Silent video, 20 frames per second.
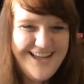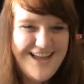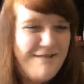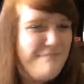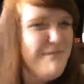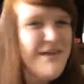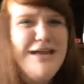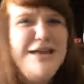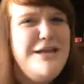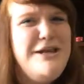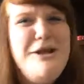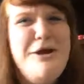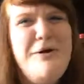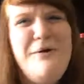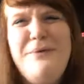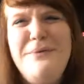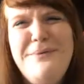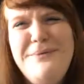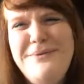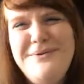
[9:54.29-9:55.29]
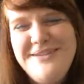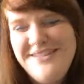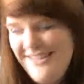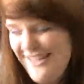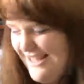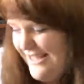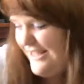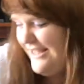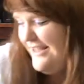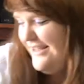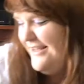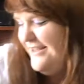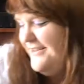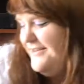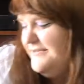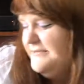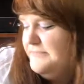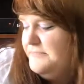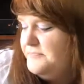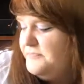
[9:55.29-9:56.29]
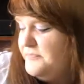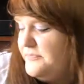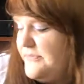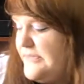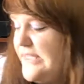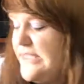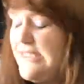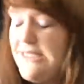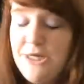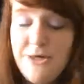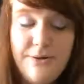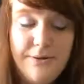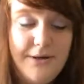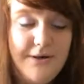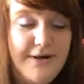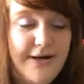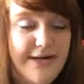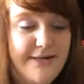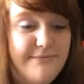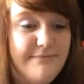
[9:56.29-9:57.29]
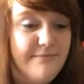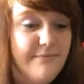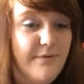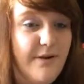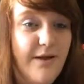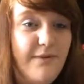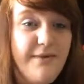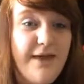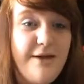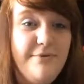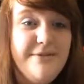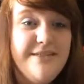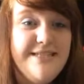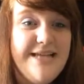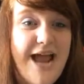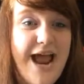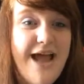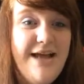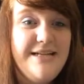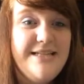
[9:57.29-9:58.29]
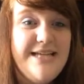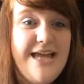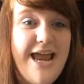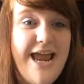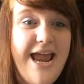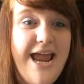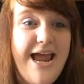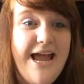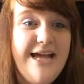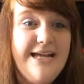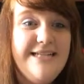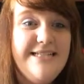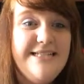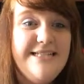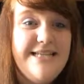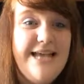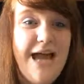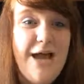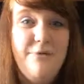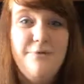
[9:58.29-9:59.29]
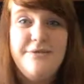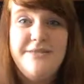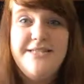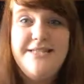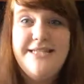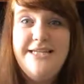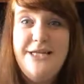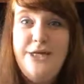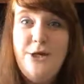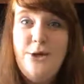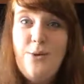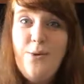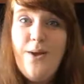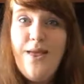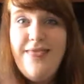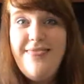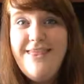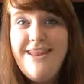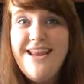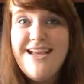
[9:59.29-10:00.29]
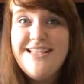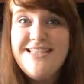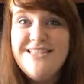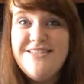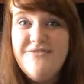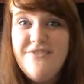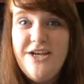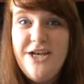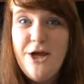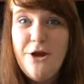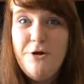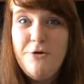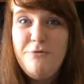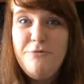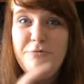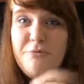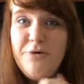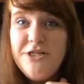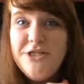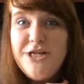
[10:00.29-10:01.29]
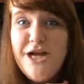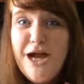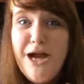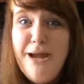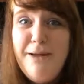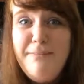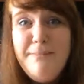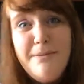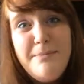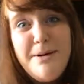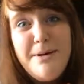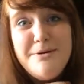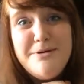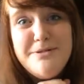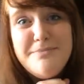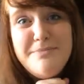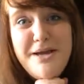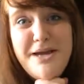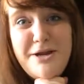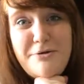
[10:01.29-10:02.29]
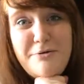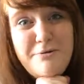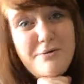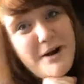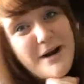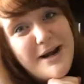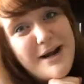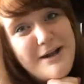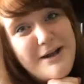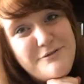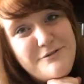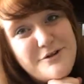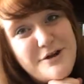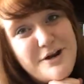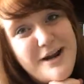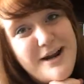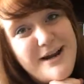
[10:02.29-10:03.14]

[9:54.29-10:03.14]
I'm like, no. So, alright, well that was that, and I will see you in the next video, which I am about to make right after